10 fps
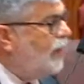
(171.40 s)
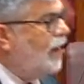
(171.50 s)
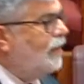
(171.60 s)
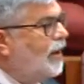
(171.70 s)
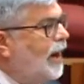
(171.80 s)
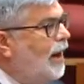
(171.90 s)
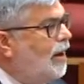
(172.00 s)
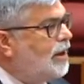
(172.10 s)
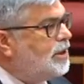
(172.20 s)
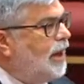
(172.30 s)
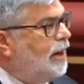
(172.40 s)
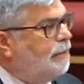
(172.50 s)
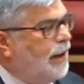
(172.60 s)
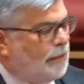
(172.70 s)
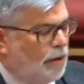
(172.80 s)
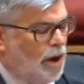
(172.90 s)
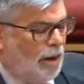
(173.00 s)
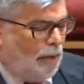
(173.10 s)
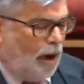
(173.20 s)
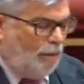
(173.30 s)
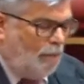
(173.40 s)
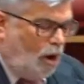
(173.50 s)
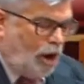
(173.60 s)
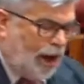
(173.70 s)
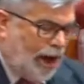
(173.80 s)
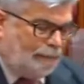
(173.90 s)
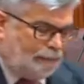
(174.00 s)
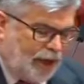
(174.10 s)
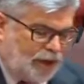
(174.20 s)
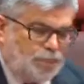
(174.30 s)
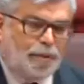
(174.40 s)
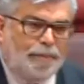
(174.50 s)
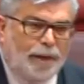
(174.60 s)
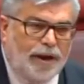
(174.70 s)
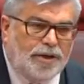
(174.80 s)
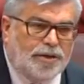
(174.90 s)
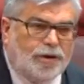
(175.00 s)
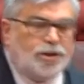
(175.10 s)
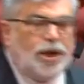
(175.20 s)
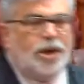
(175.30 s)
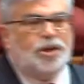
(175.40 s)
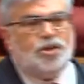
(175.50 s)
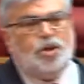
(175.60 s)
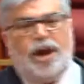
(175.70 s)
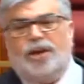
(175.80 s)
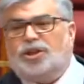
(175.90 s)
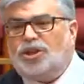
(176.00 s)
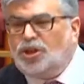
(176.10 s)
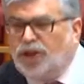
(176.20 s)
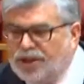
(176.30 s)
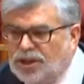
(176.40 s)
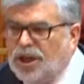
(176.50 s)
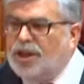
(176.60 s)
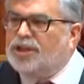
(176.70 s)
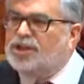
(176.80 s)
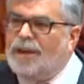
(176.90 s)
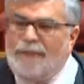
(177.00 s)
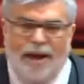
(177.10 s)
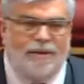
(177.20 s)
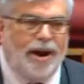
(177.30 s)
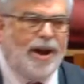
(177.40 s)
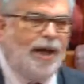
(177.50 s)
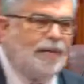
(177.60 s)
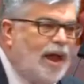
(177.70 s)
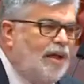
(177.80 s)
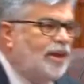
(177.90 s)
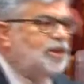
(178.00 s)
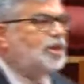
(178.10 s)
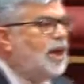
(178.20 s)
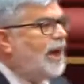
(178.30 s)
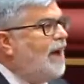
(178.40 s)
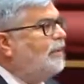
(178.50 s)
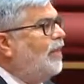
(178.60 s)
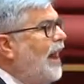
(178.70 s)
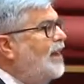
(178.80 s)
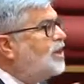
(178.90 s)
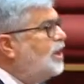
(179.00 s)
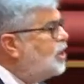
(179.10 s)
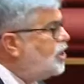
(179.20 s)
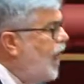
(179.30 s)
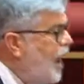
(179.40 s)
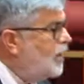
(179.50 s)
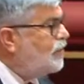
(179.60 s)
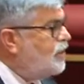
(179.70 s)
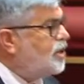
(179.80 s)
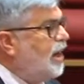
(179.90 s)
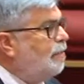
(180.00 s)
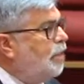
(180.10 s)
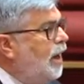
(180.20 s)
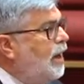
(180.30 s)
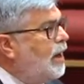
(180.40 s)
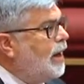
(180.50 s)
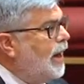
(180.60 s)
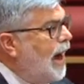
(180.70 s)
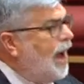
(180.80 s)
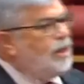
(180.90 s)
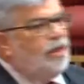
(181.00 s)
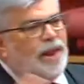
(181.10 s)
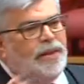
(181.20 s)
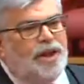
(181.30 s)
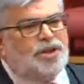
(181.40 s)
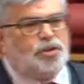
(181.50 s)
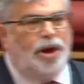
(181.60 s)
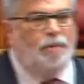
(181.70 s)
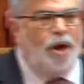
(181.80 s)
the living daylights out of people by mocking up these proposals to try to suggest that somehow or another this is a government that actually stands for something other than the extreme